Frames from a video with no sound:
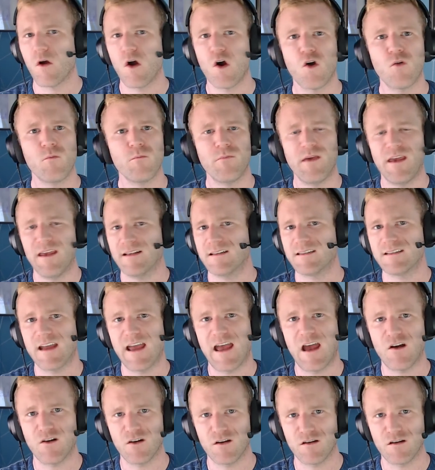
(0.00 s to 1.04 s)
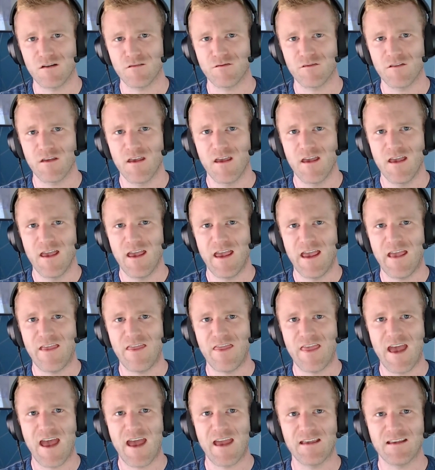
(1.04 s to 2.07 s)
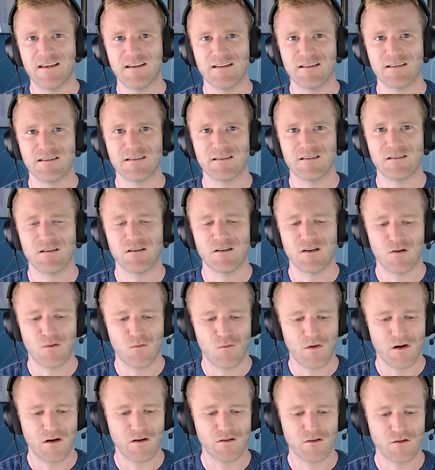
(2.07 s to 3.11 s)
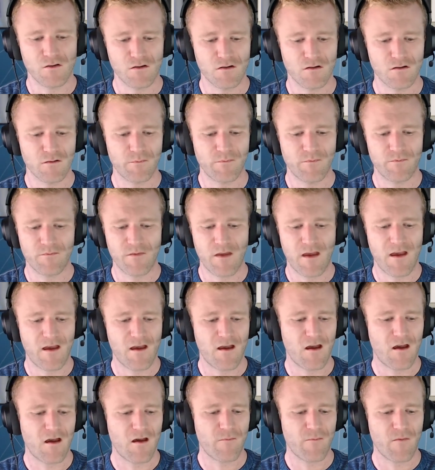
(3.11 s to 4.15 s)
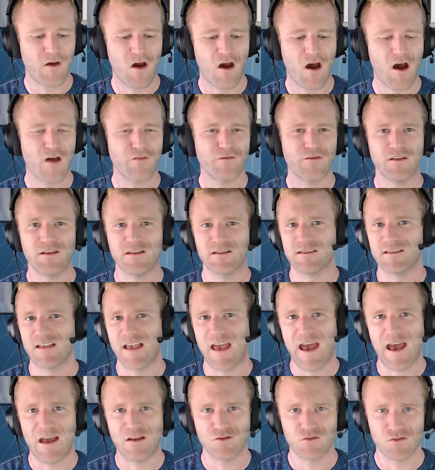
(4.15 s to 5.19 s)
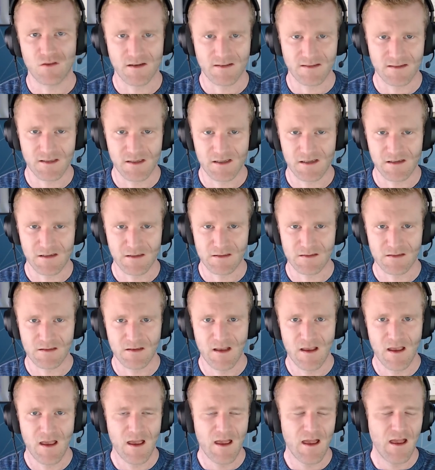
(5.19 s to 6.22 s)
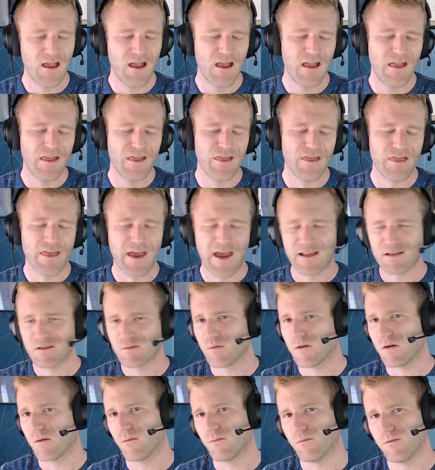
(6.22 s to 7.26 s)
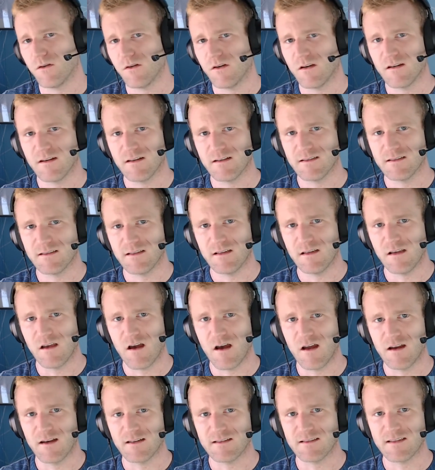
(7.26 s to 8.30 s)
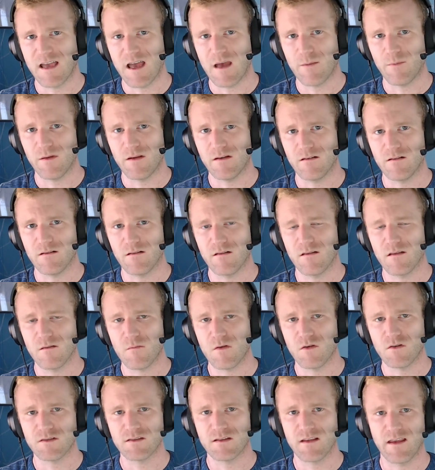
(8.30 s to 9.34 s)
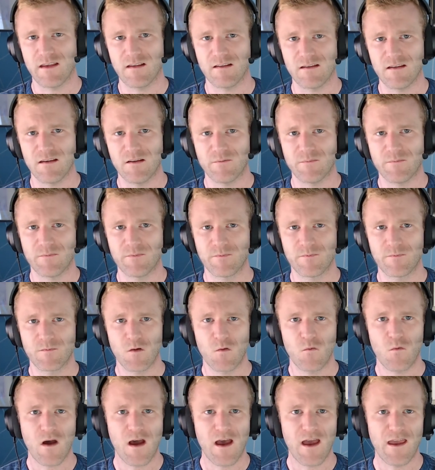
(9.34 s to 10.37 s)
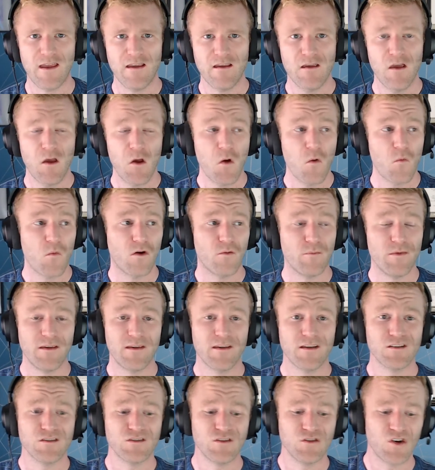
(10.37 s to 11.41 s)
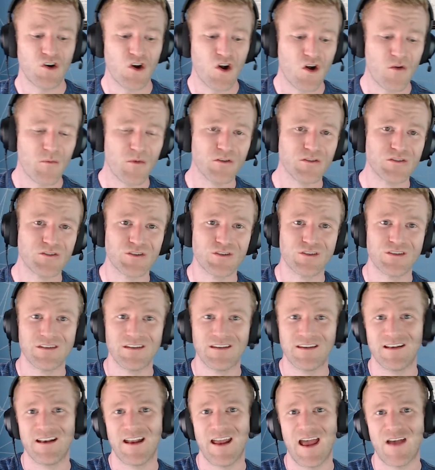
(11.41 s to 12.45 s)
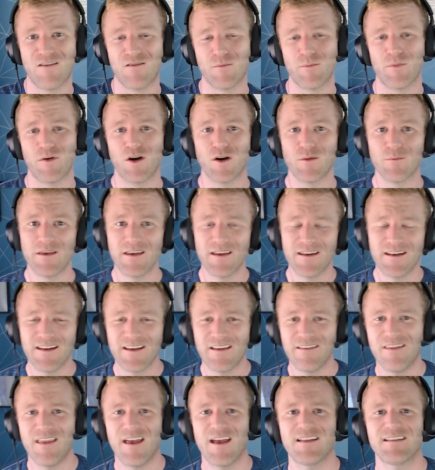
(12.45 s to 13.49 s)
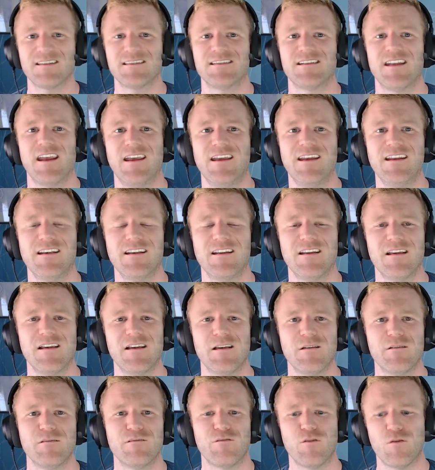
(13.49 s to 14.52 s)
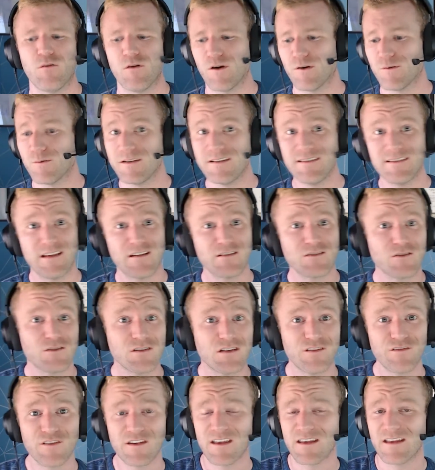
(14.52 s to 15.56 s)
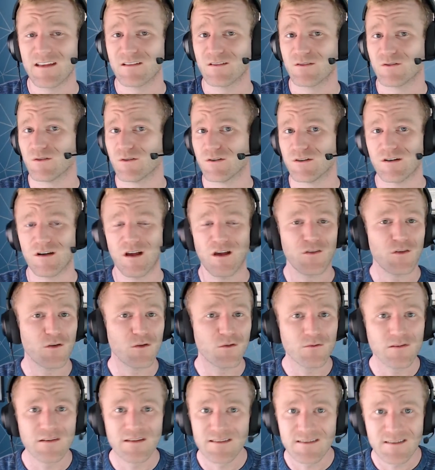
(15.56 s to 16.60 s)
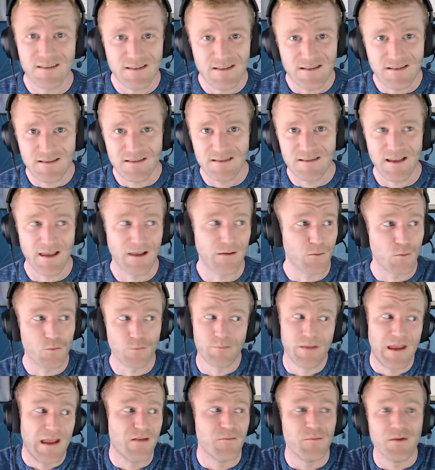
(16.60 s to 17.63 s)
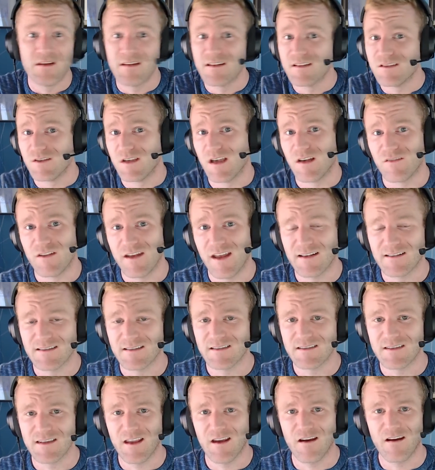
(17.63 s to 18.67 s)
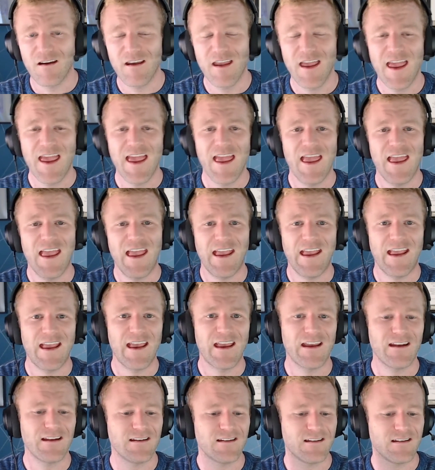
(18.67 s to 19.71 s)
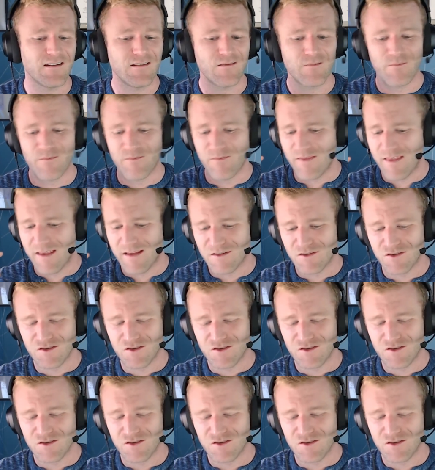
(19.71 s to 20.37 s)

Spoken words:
home based out of, and that is, where your office address is, that's where you're going to see audits happen the most likely. Why? Well, because you're almost certainly going to have a permit in that state for resale certificates or other reasons, and because you have Nexus there, and they